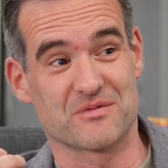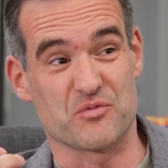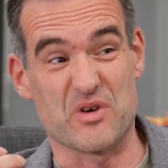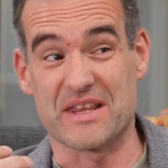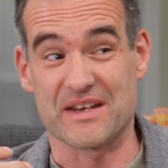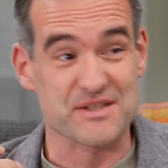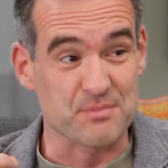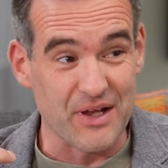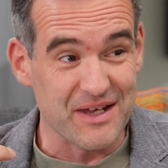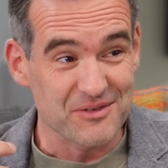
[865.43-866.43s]
really
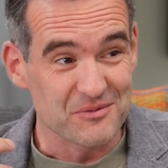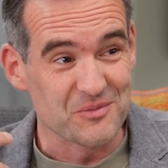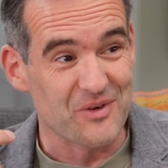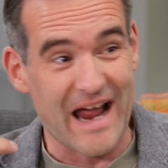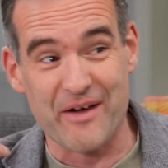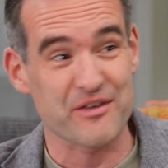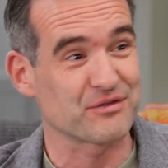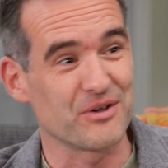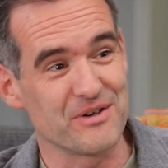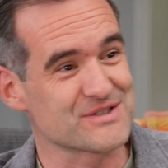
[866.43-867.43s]
explain how they've
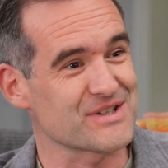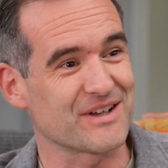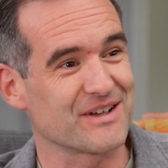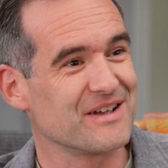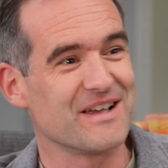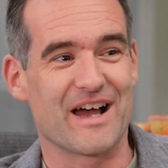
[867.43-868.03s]
learned it.